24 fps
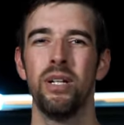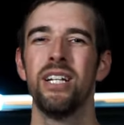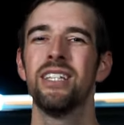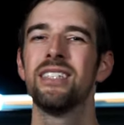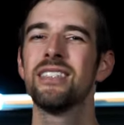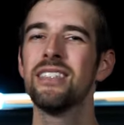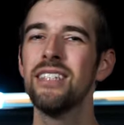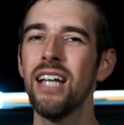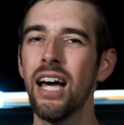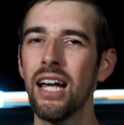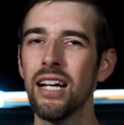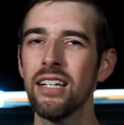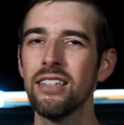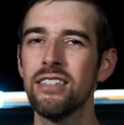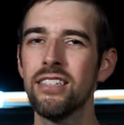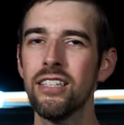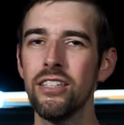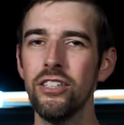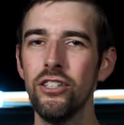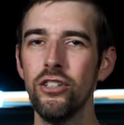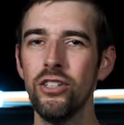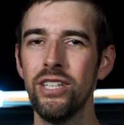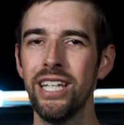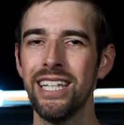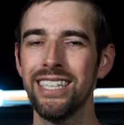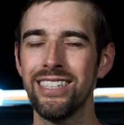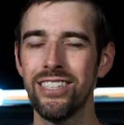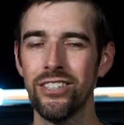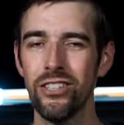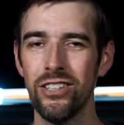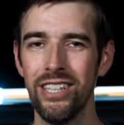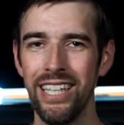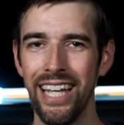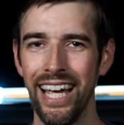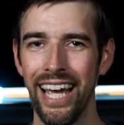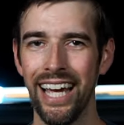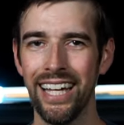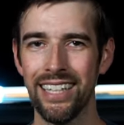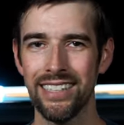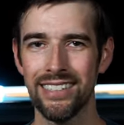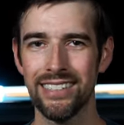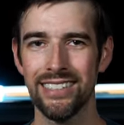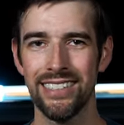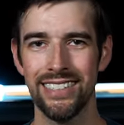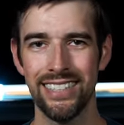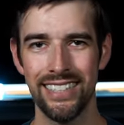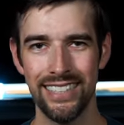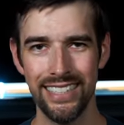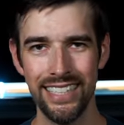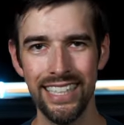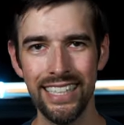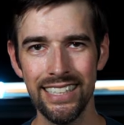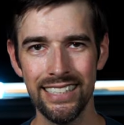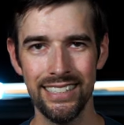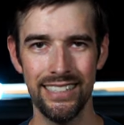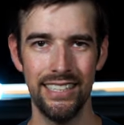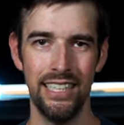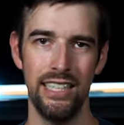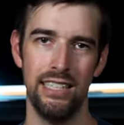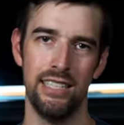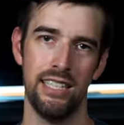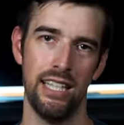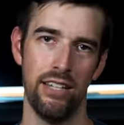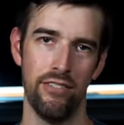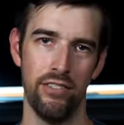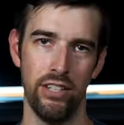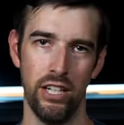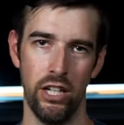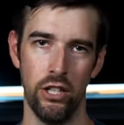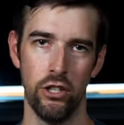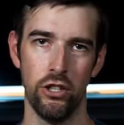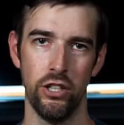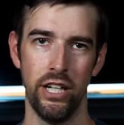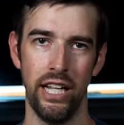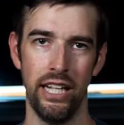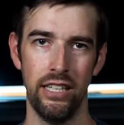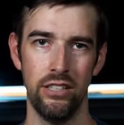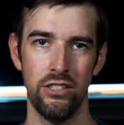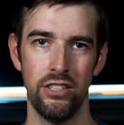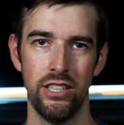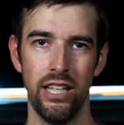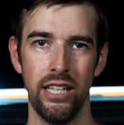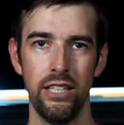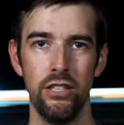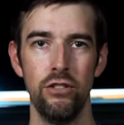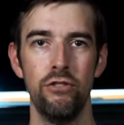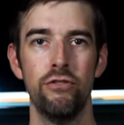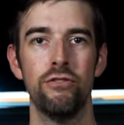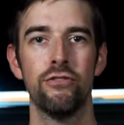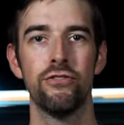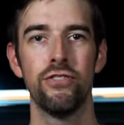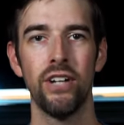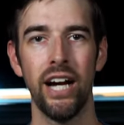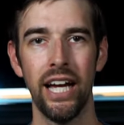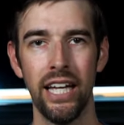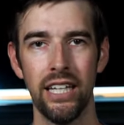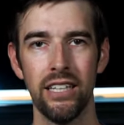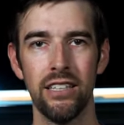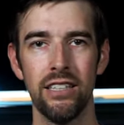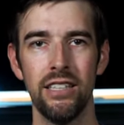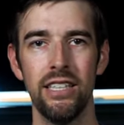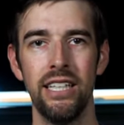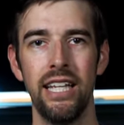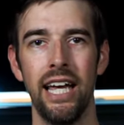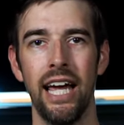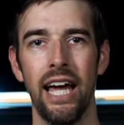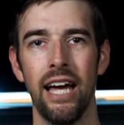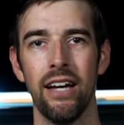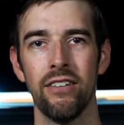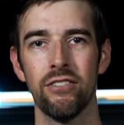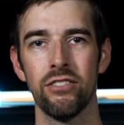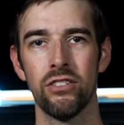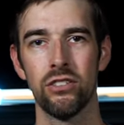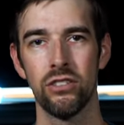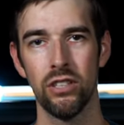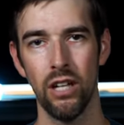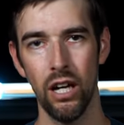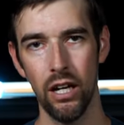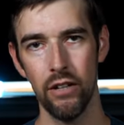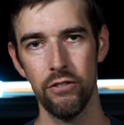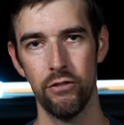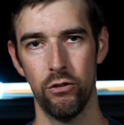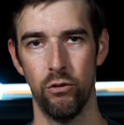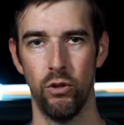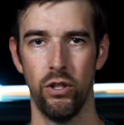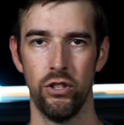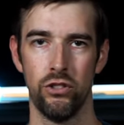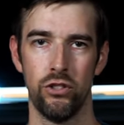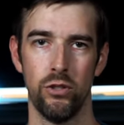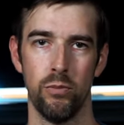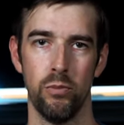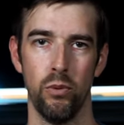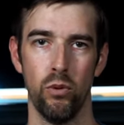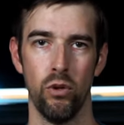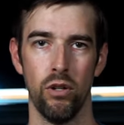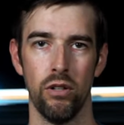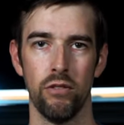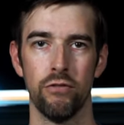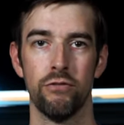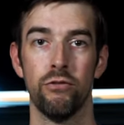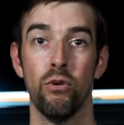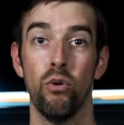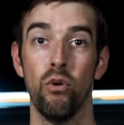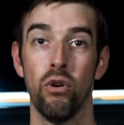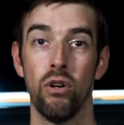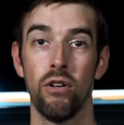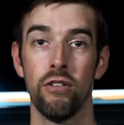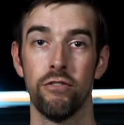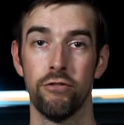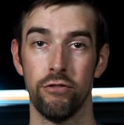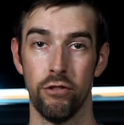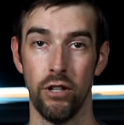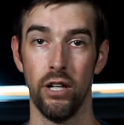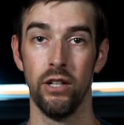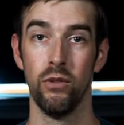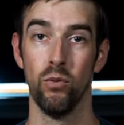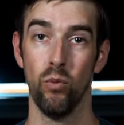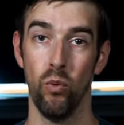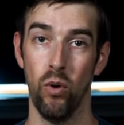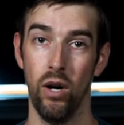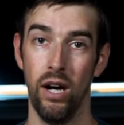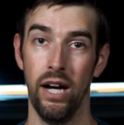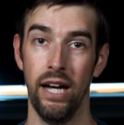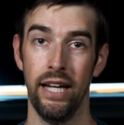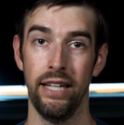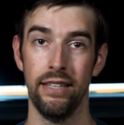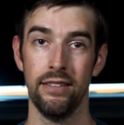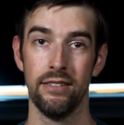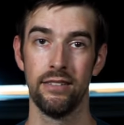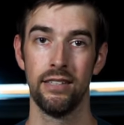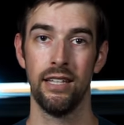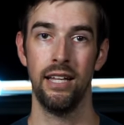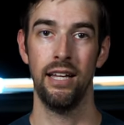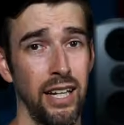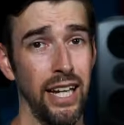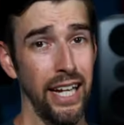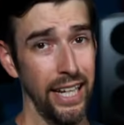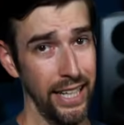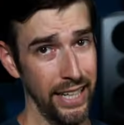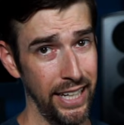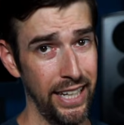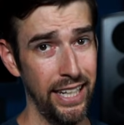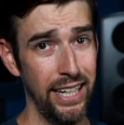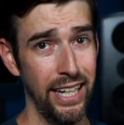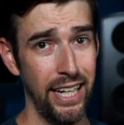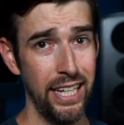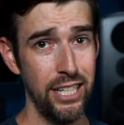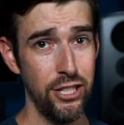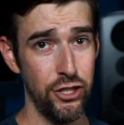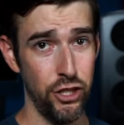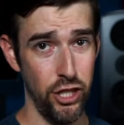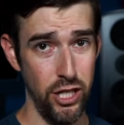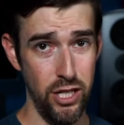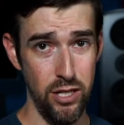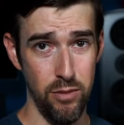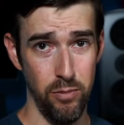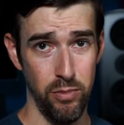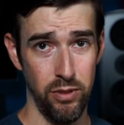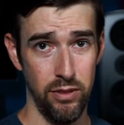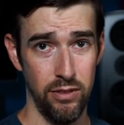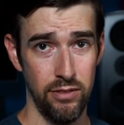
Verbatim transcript: But it's not until you get to the X6700H that you finally have software support for front front wides. And it ain't cheap.